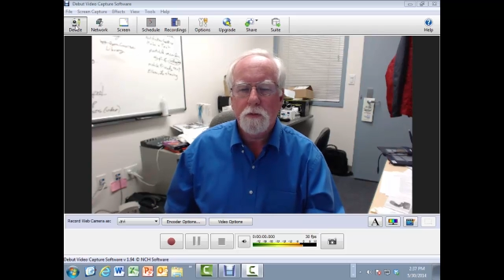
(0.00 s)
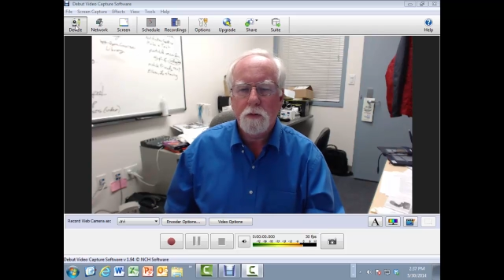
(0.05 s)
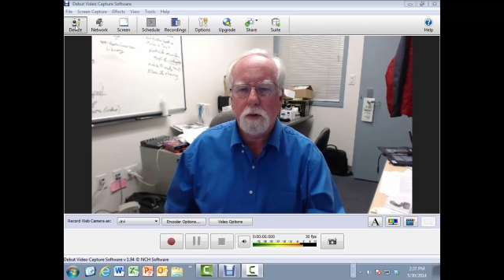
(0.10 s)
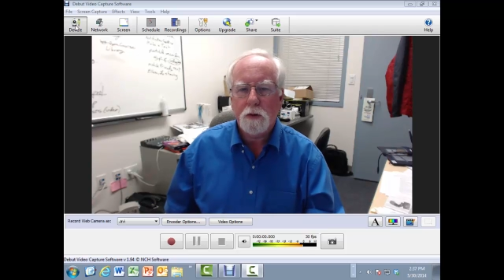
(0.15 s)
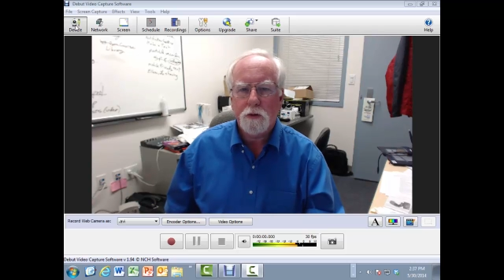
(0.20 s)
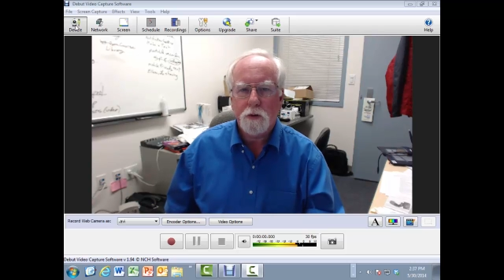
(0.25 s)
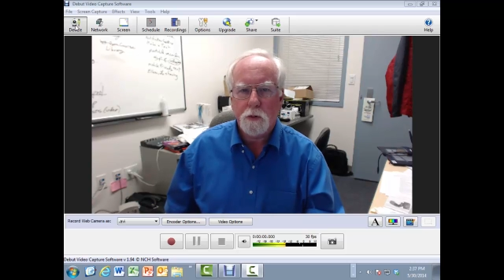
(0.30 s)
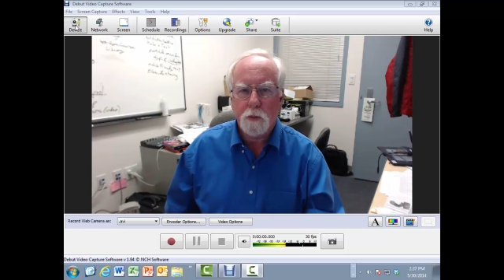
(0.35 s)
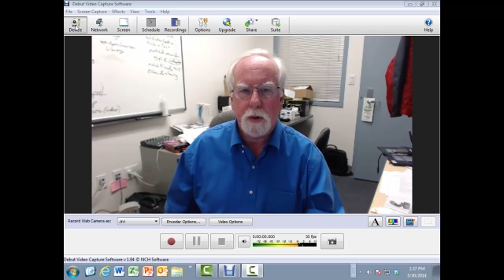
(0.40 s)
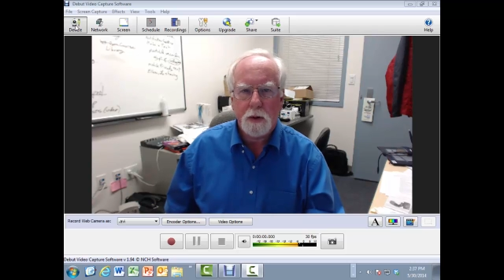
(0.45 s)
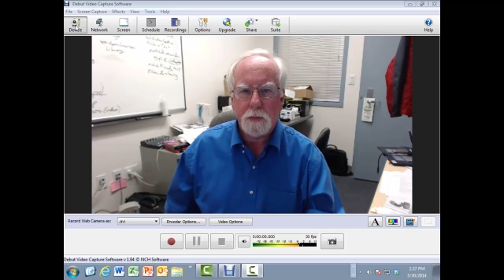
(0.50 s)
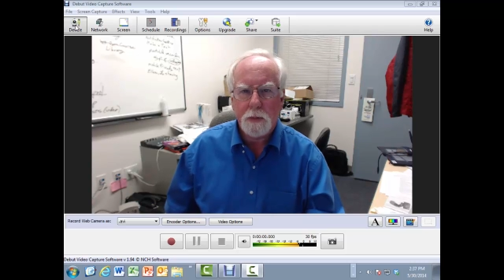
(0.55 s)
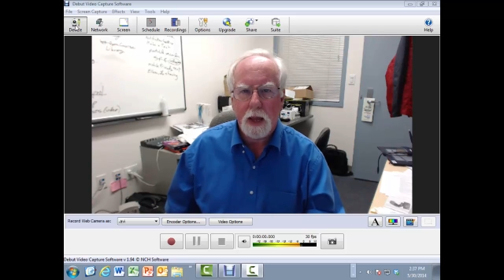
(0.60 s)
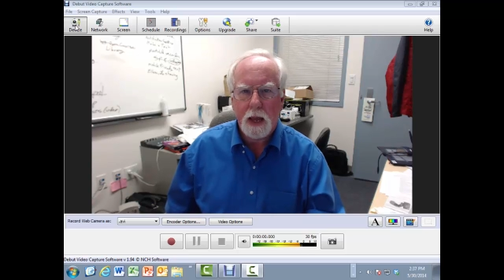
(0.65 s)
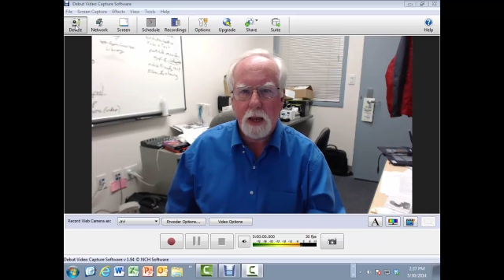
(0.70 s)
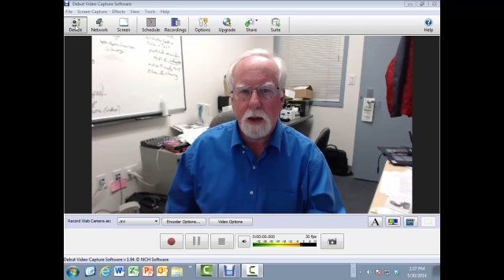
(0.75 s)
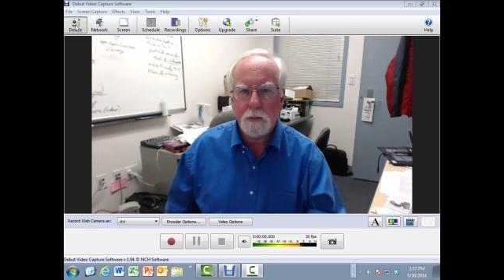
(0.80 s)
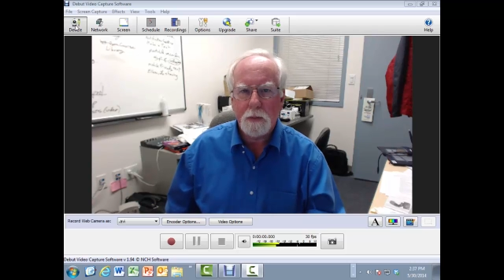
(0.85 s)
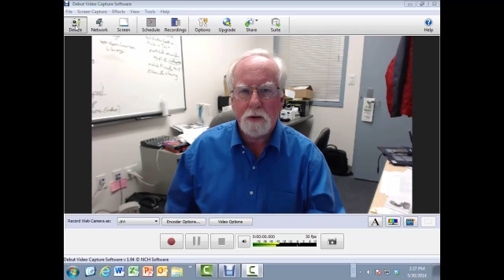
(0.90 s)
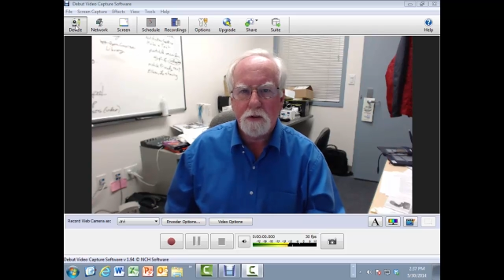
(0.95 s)
what your
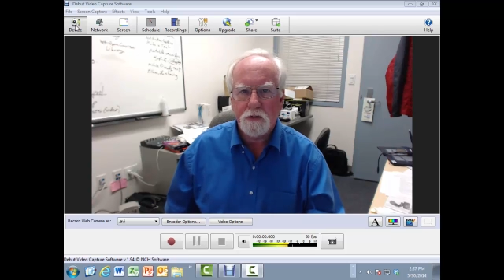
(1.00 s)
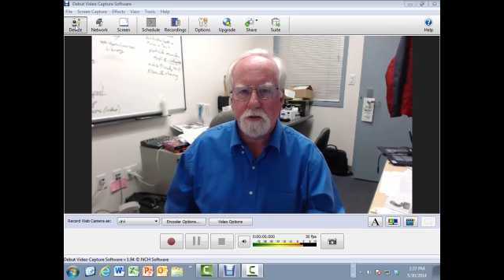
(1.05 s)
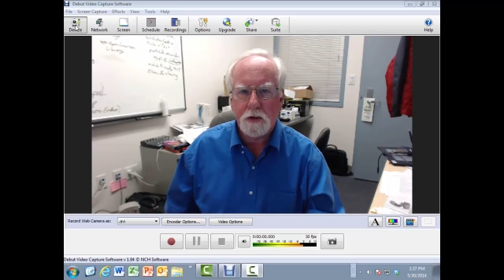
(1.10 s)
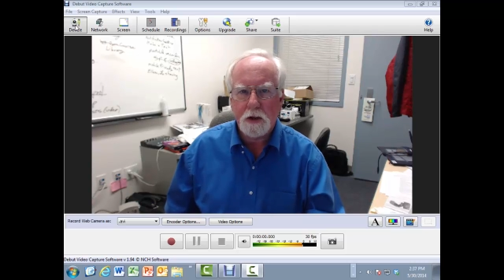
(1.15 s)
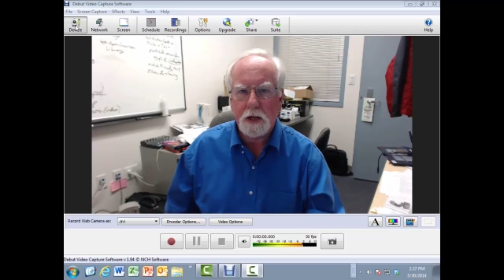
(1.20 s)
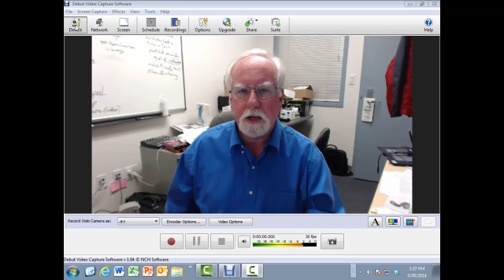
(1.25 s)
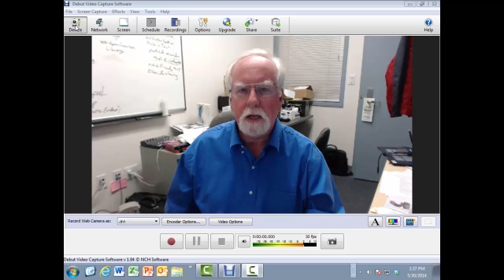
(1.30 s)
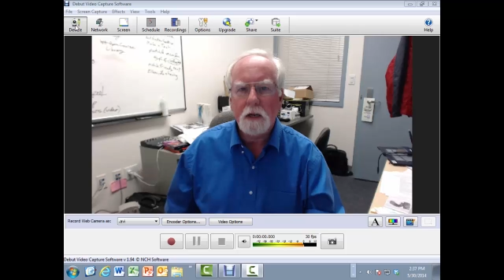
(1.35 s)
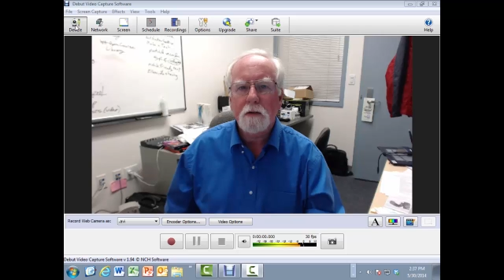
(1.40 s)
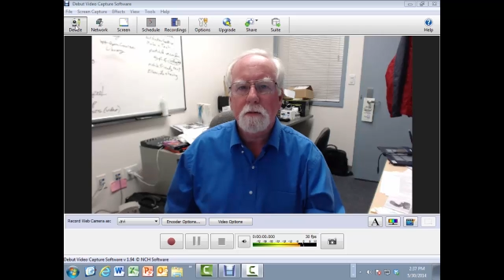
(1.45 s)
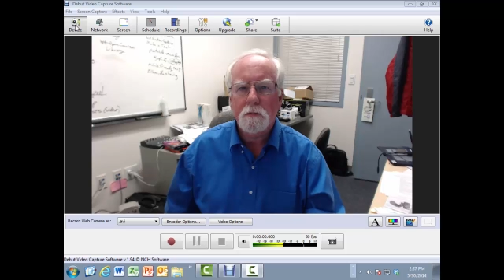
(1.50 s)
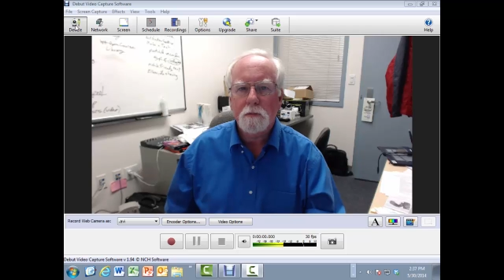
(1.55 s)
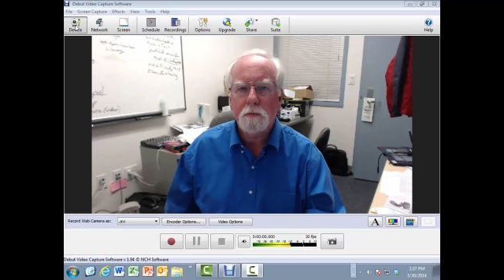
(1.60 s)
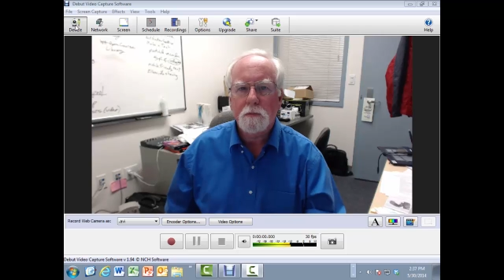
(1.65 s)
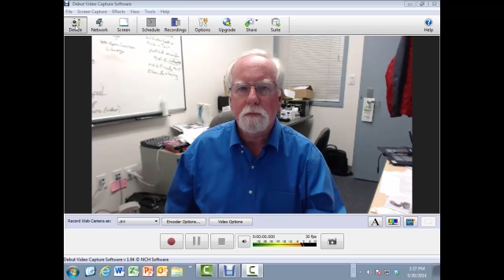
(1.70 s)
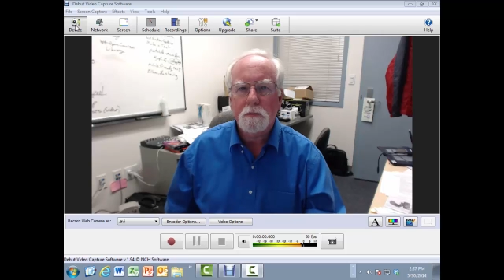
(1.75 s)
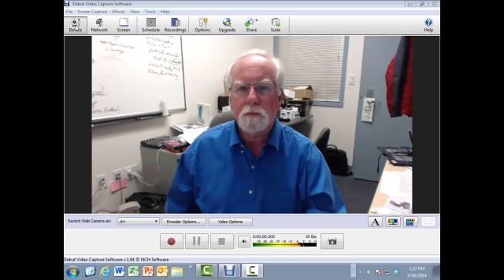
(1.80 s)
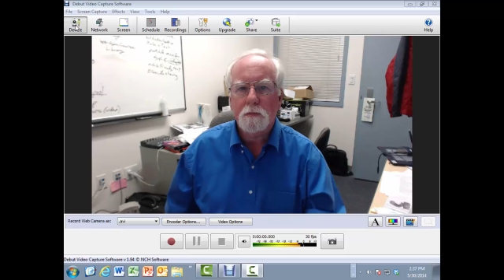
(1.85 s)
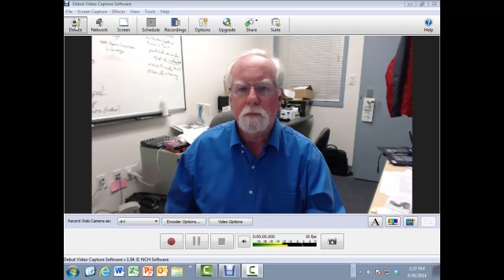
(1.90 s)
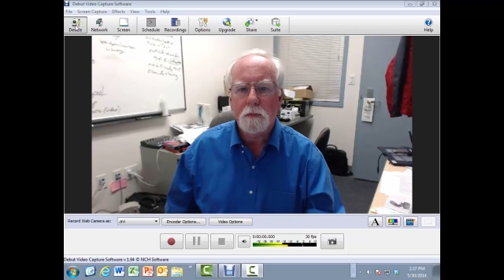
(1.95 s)
webcam is seeing,
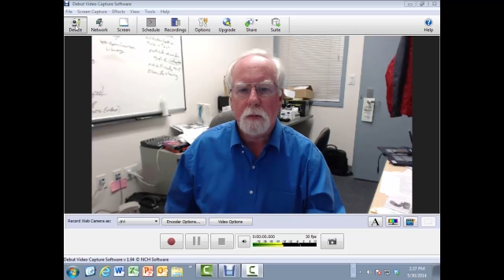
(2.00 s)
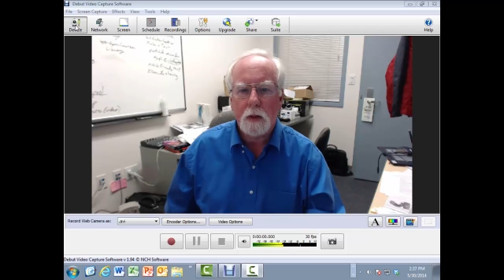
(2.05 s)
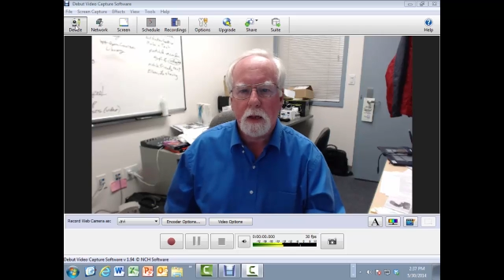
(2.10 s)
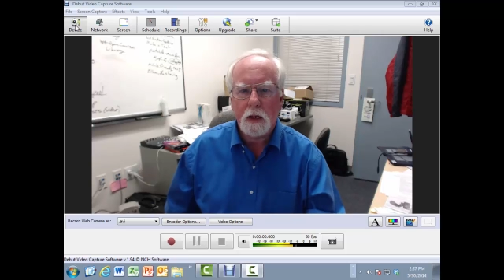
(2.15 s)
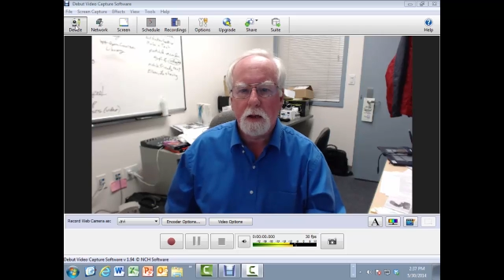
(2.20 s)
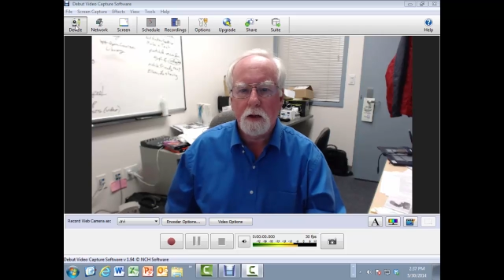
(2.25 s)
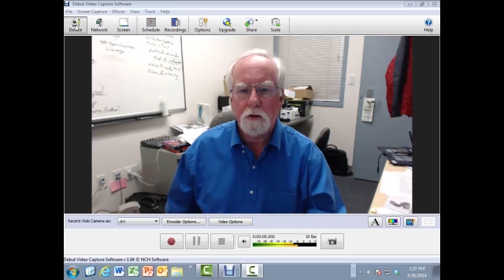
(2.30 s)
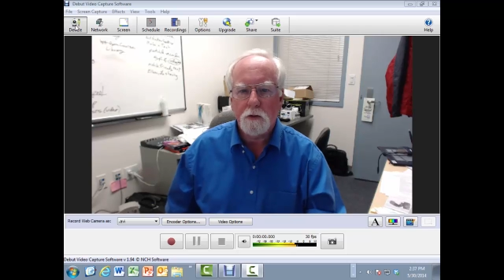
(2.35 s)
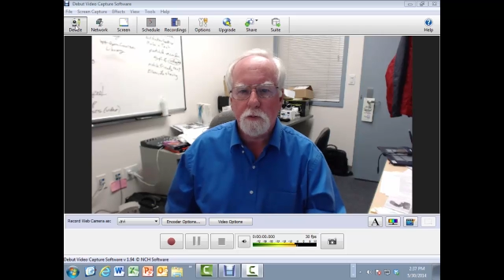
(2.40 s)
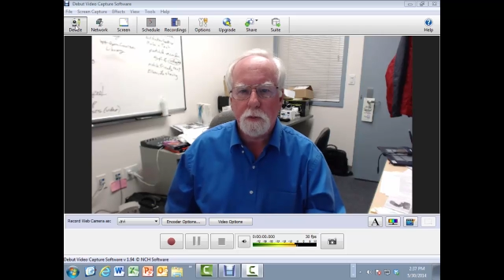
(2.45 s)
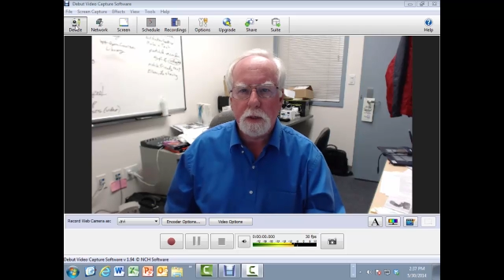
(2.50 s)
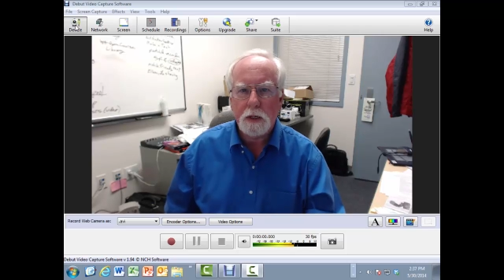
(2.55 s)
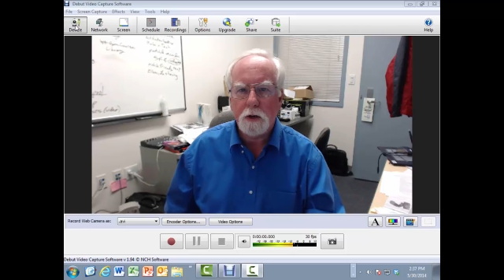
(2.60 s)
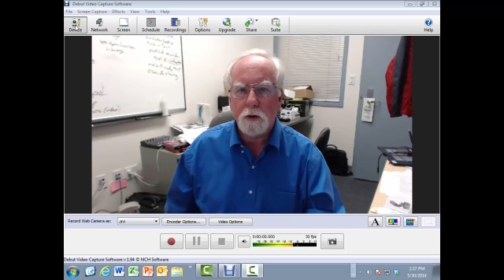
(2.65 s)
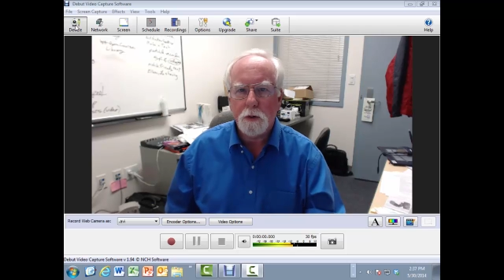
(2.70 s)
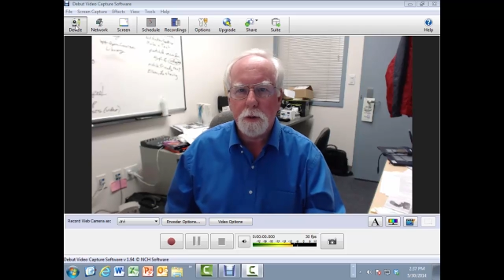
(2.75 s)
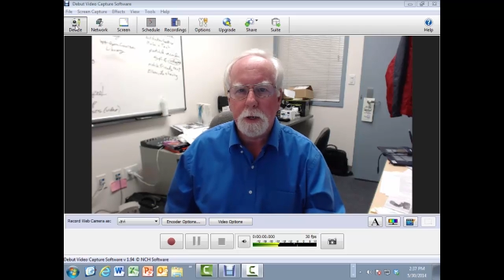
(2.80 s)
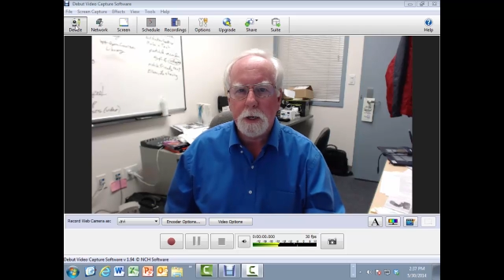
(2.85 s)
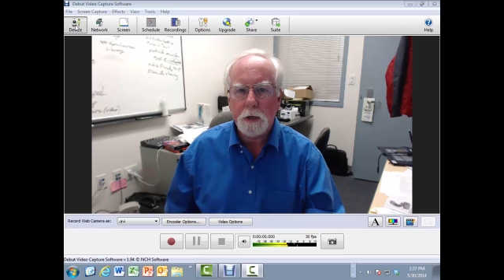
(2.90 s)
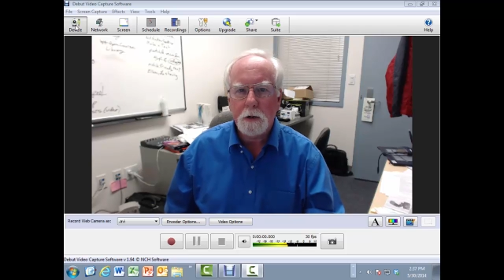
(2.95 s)
as we
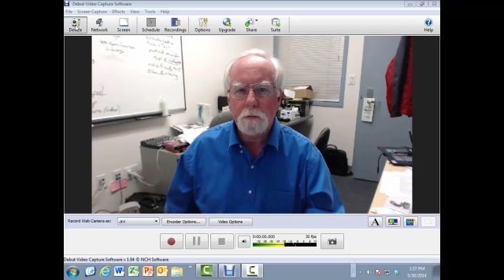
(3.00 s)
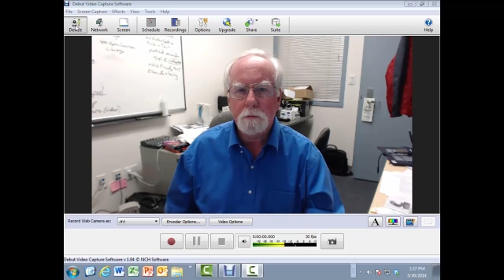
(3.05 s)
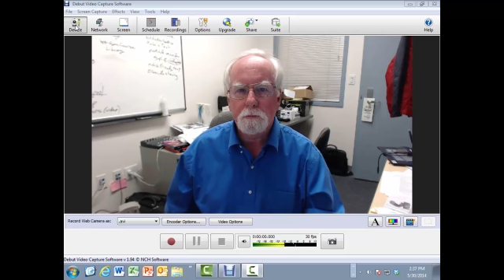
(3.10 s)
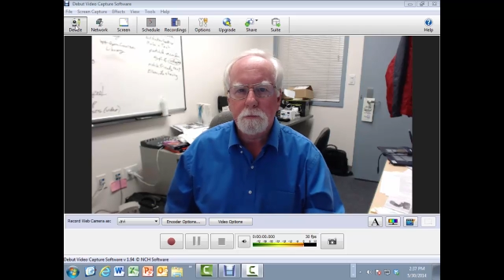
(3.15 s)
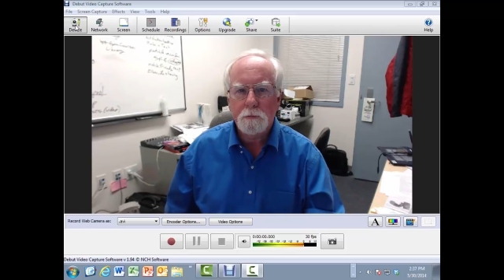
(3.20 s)
do here.